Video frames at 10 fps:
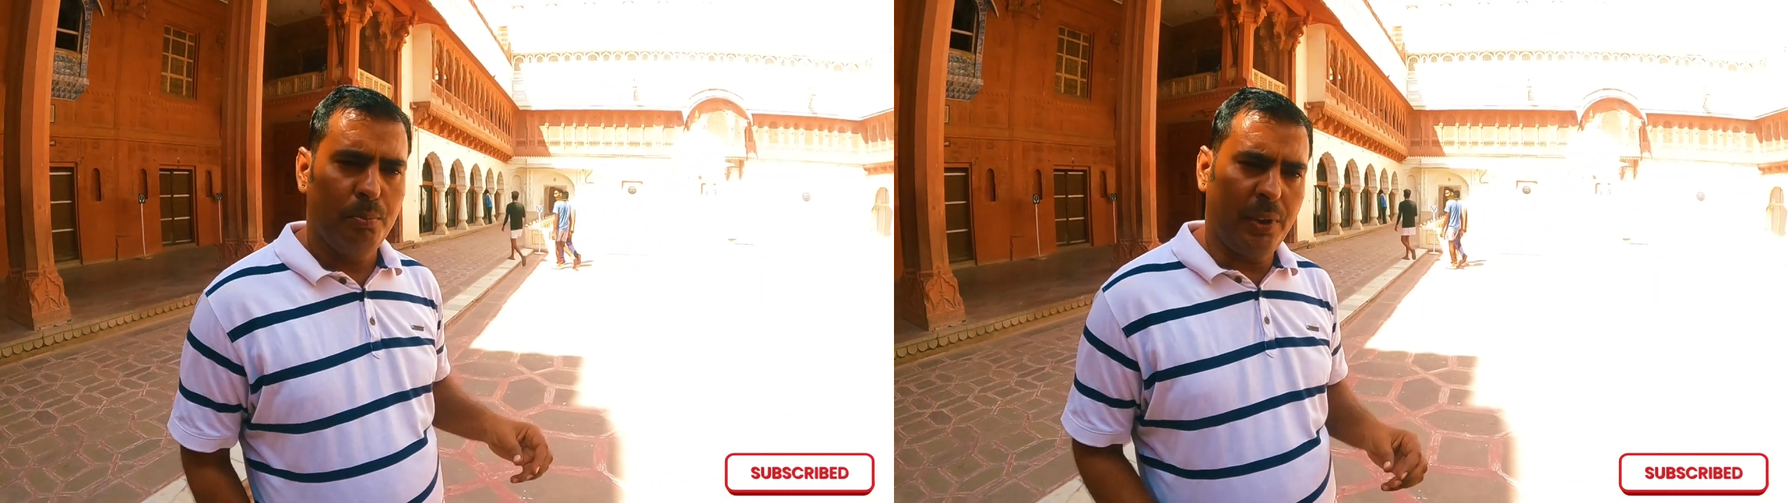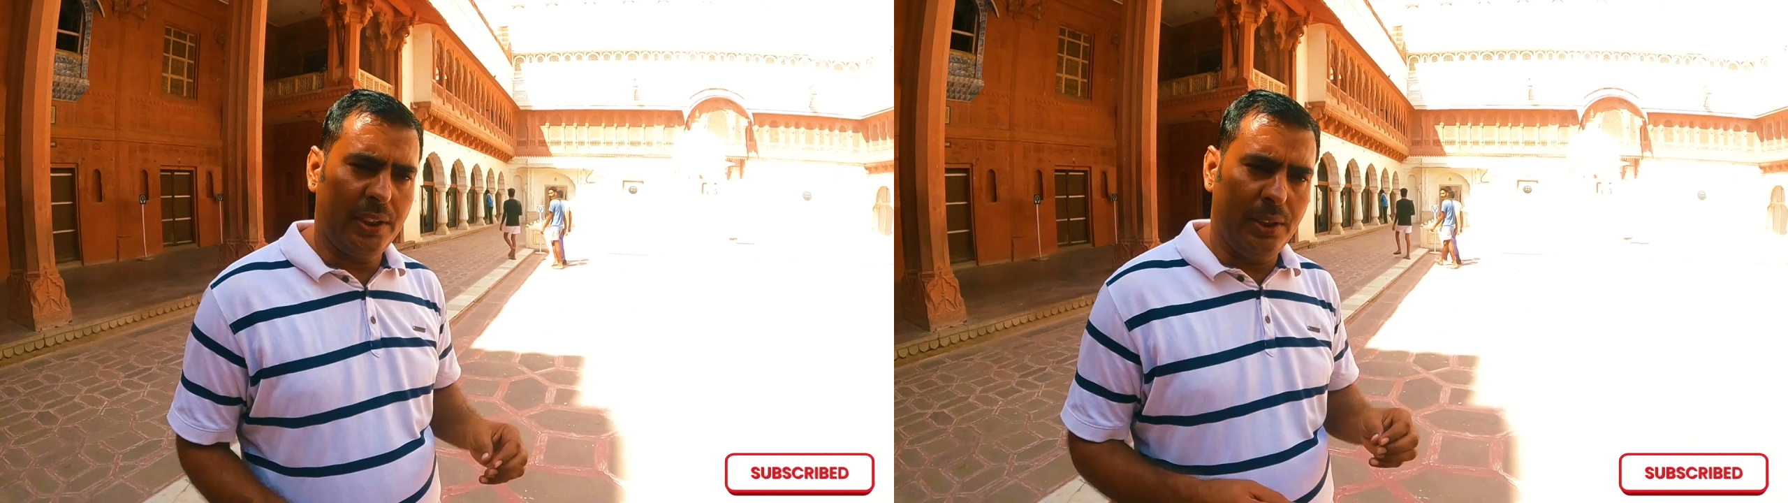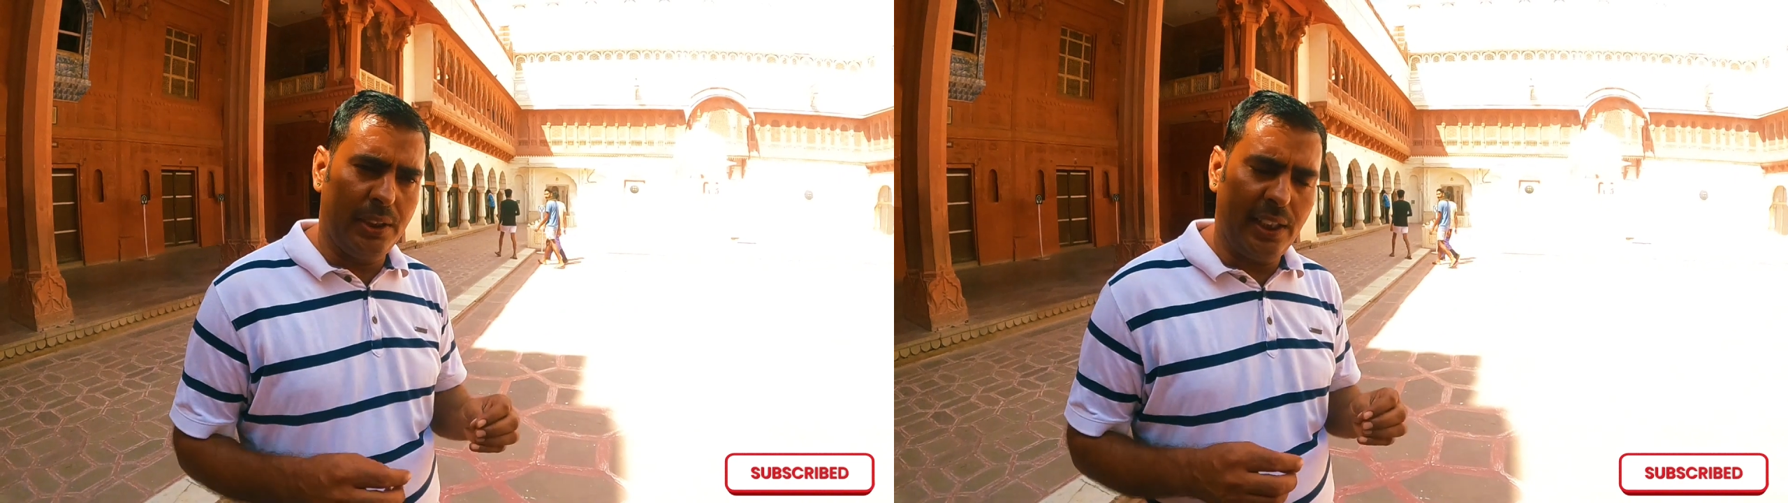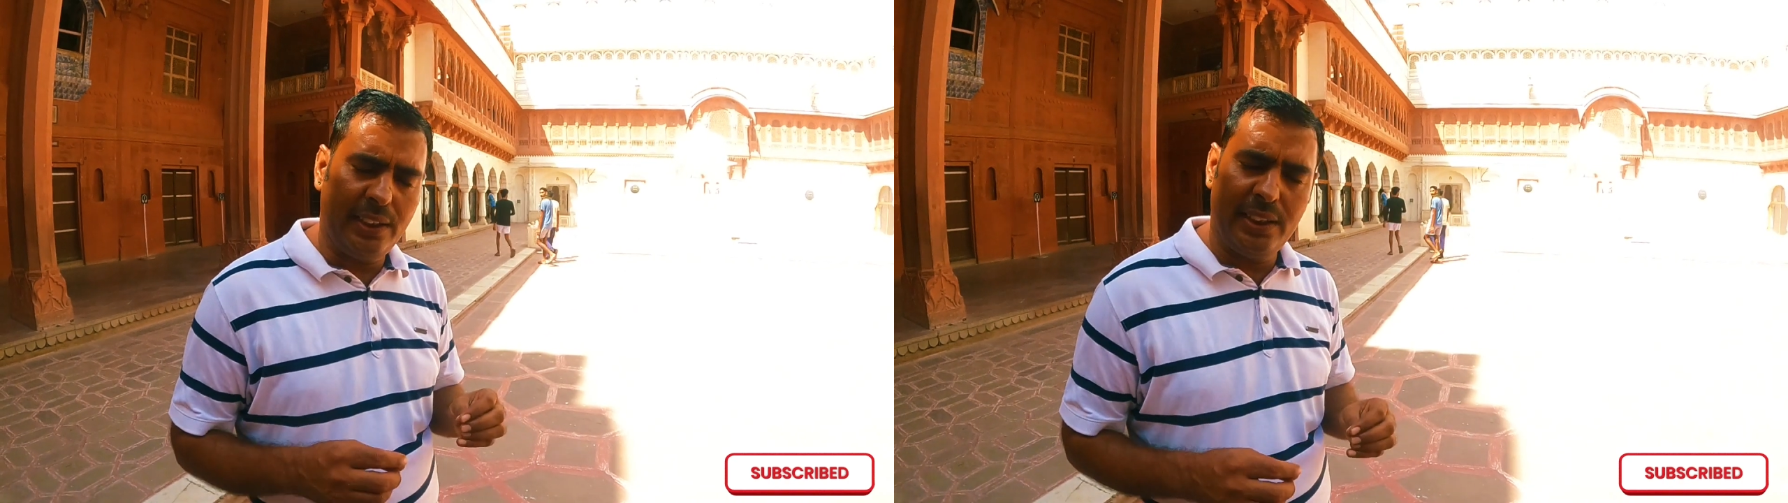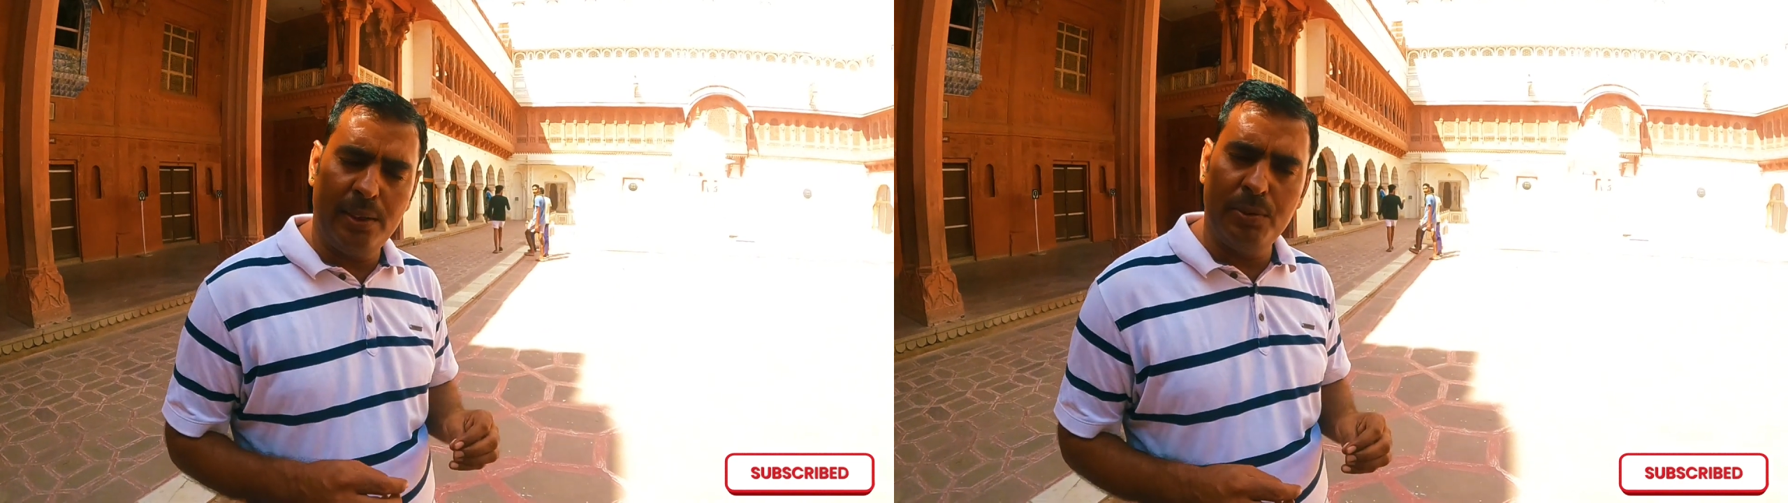But in
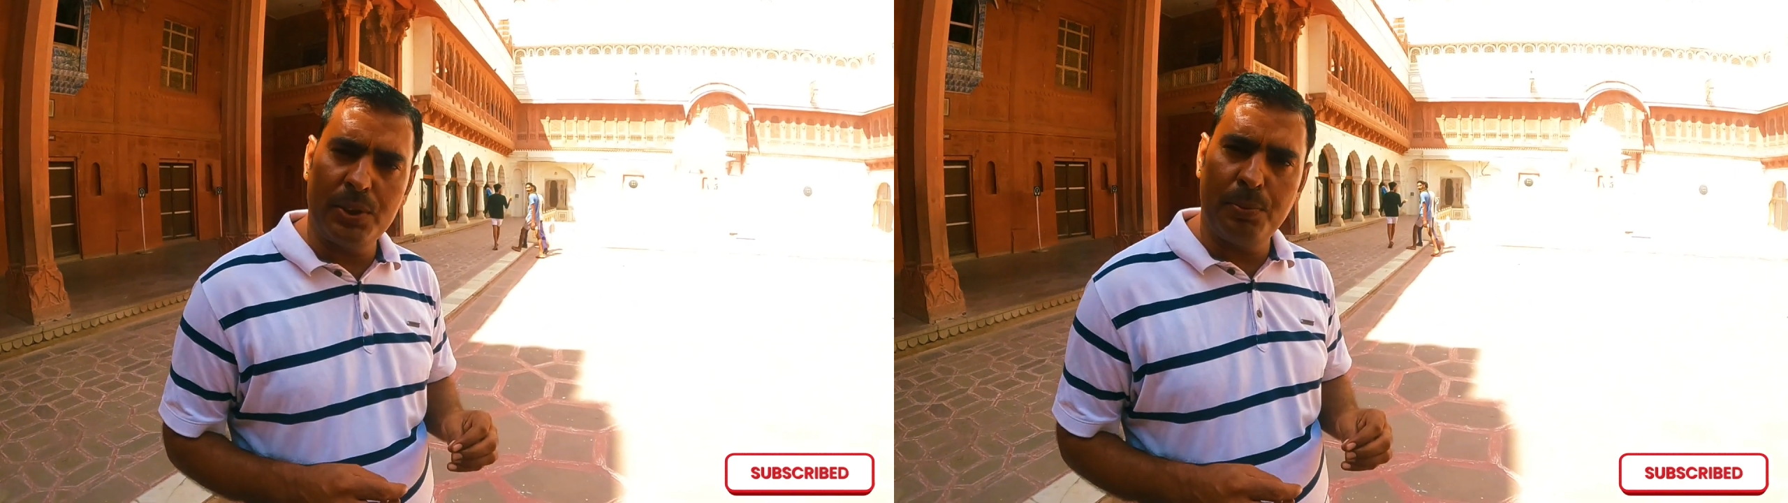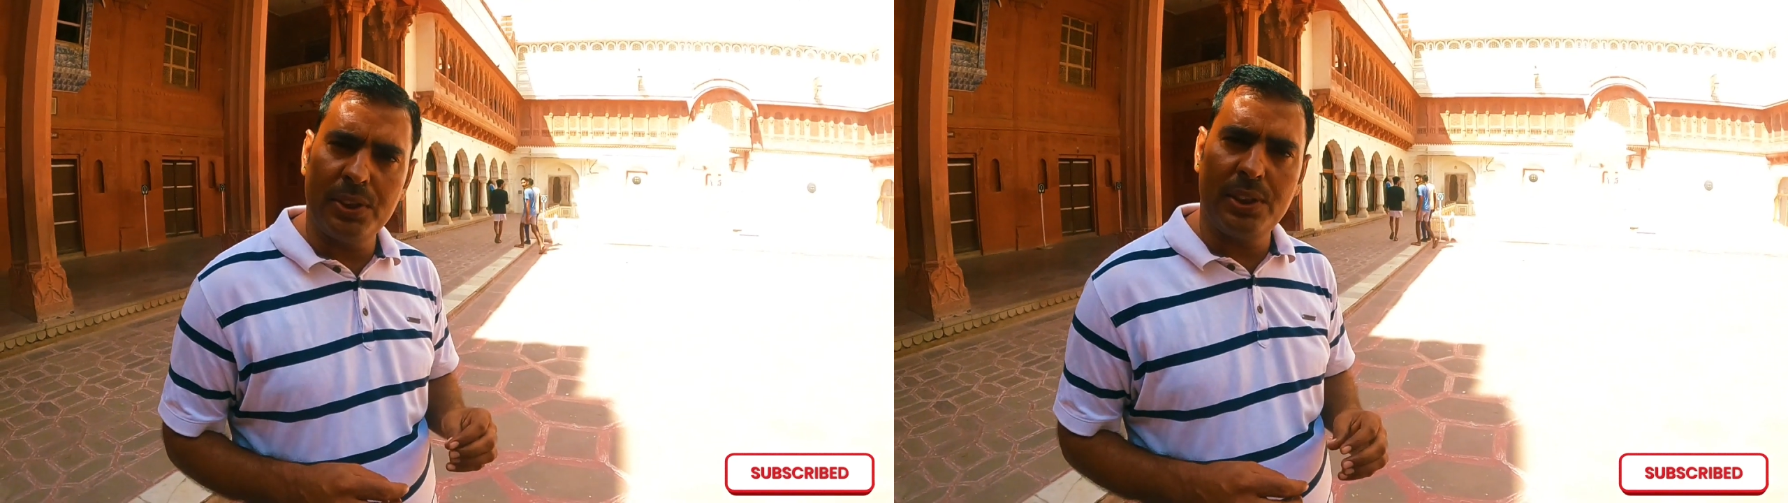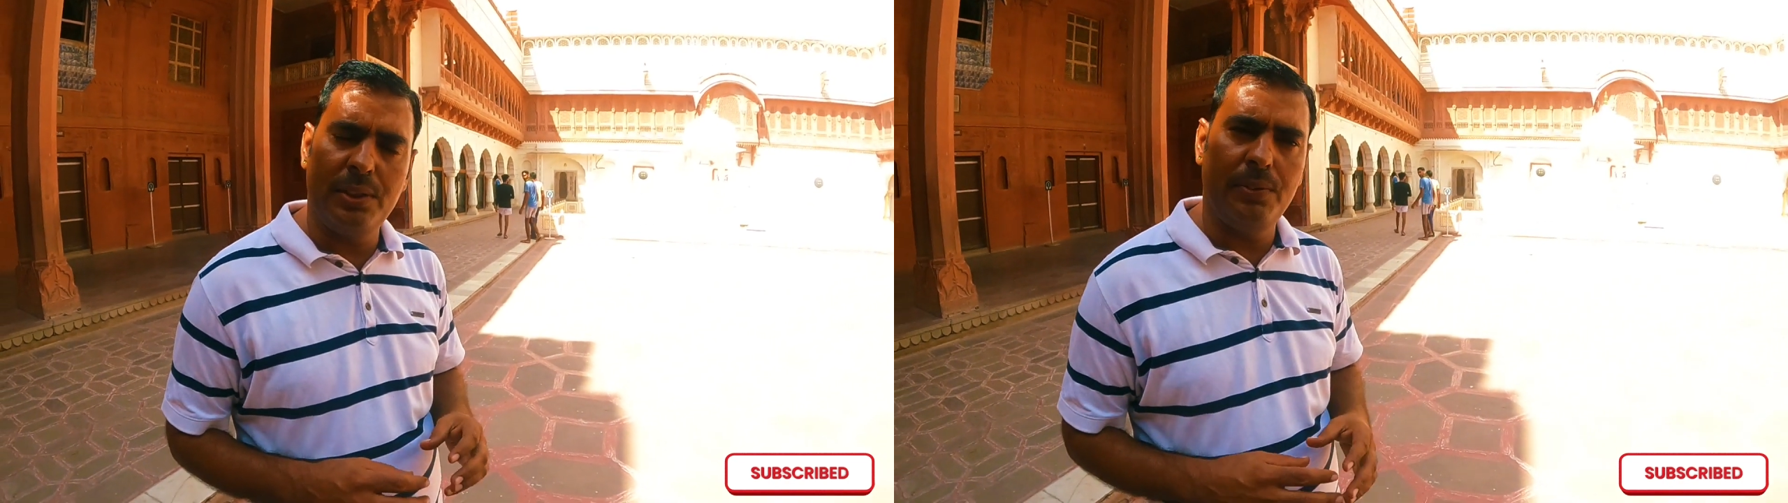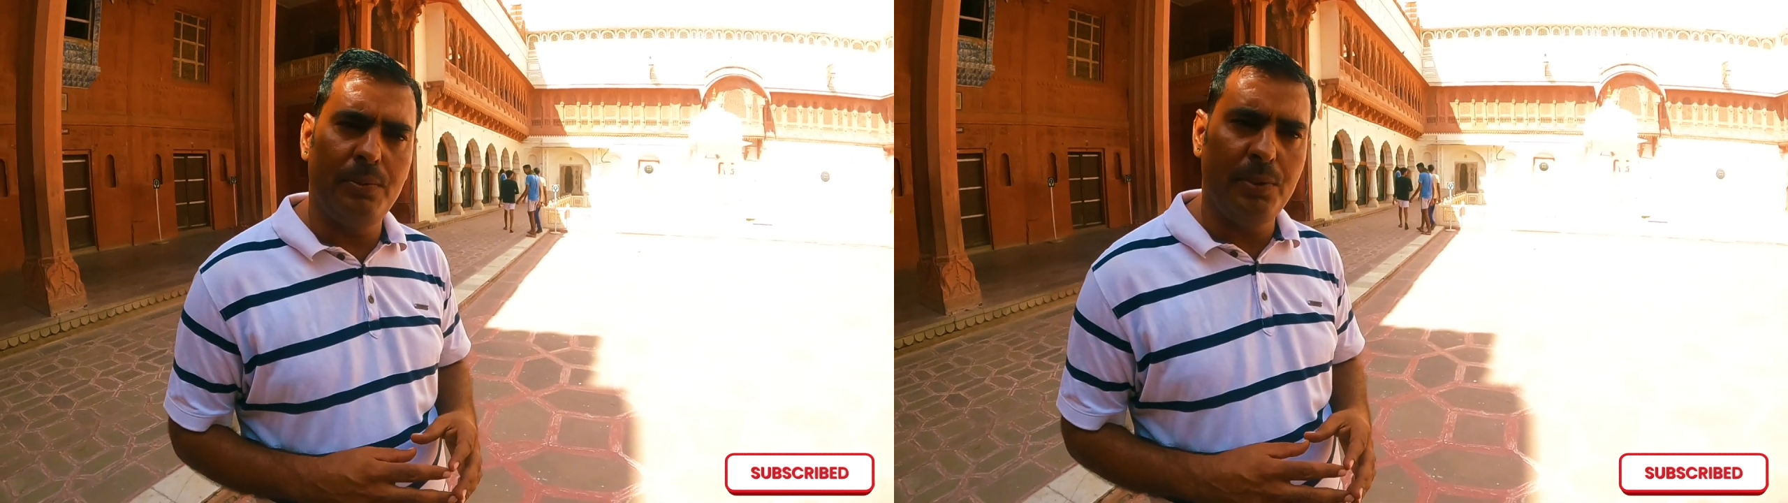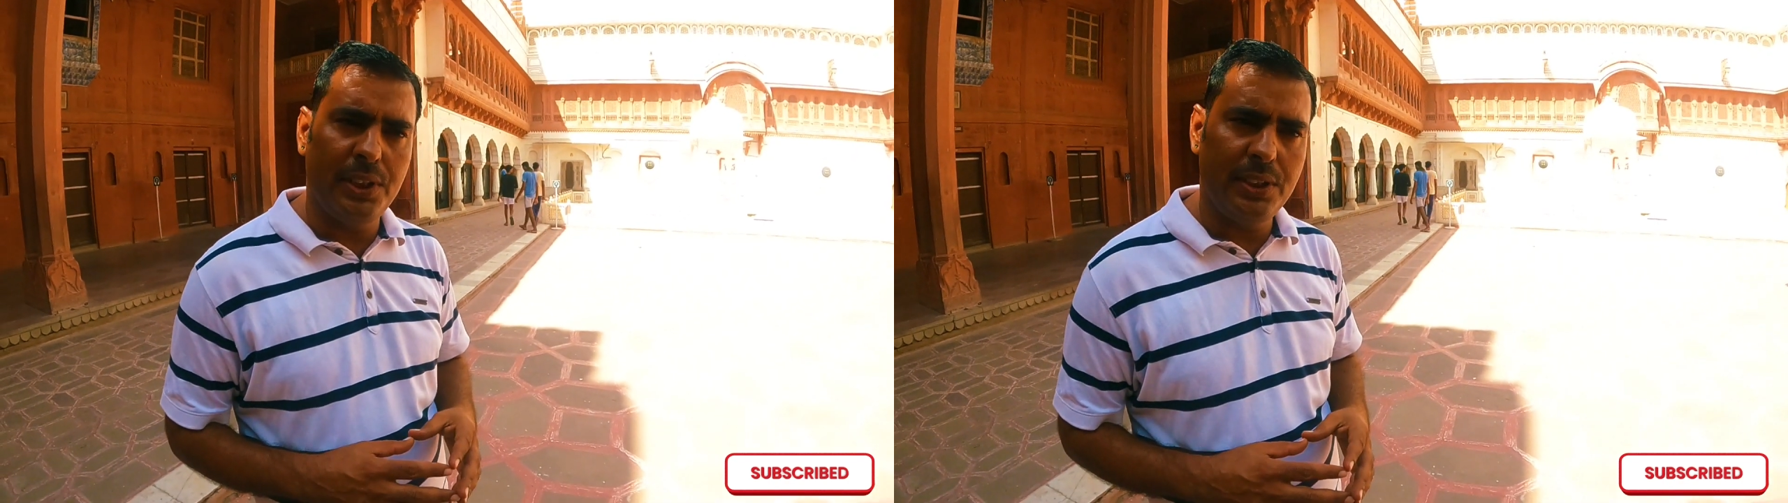that time, especially
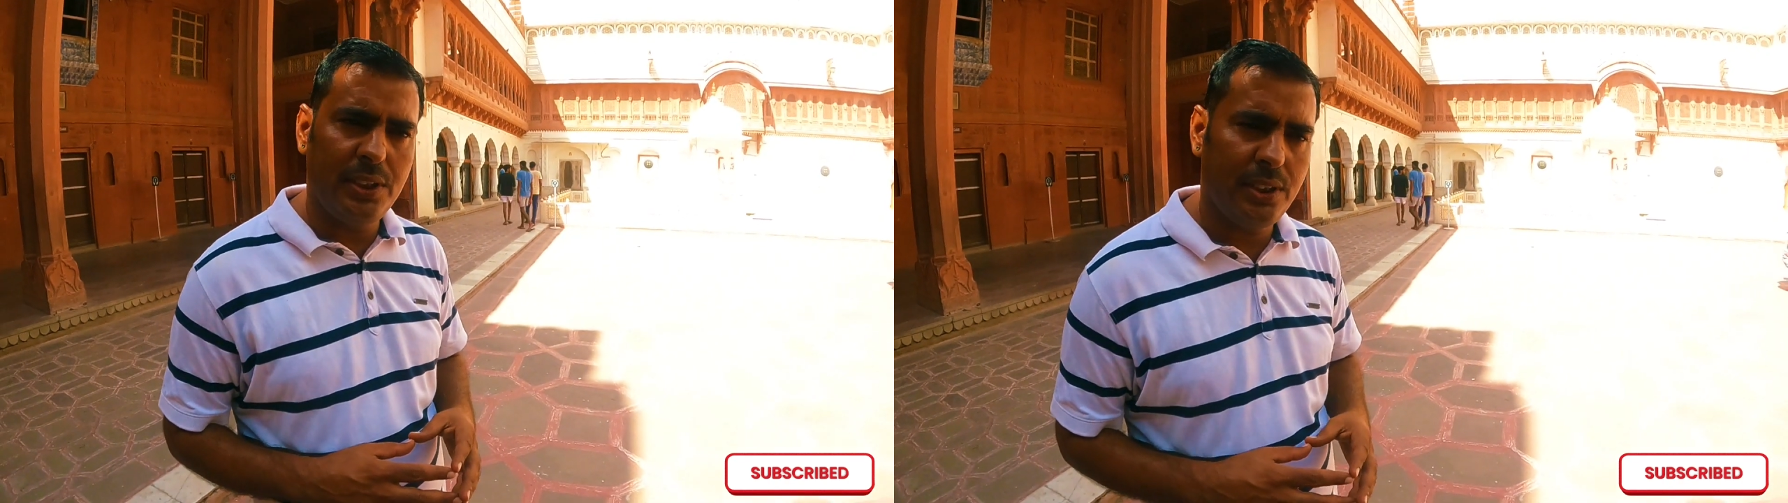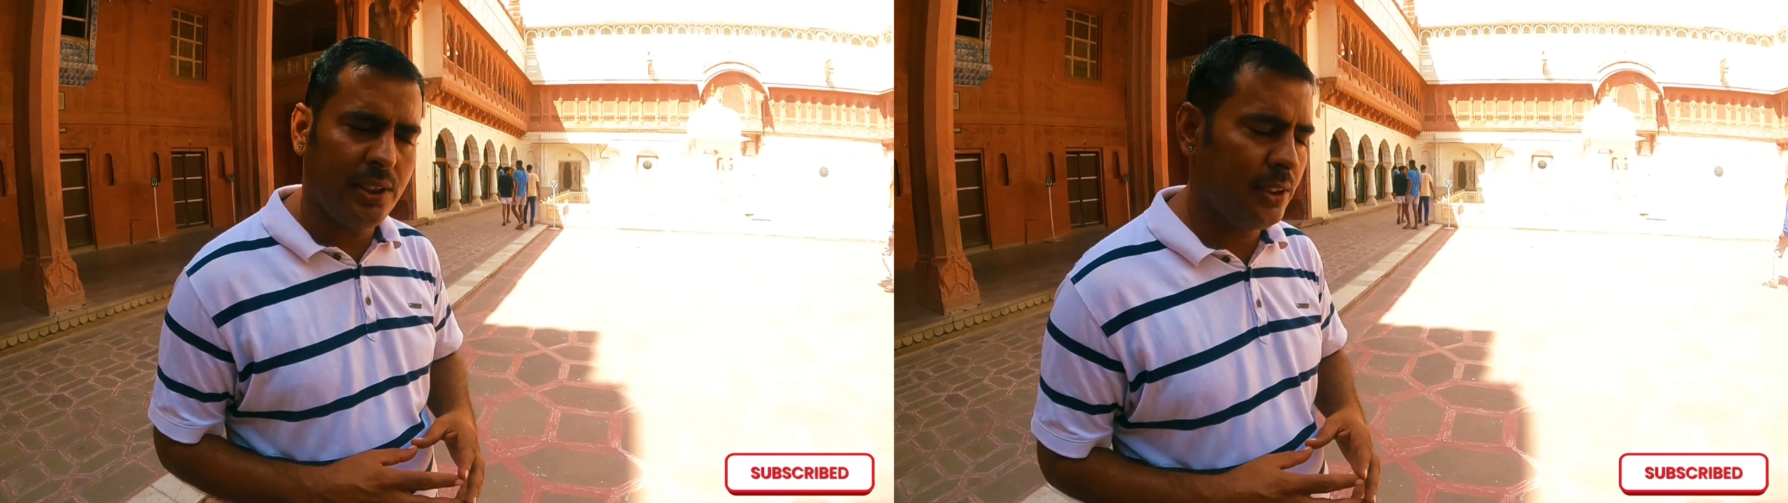women's,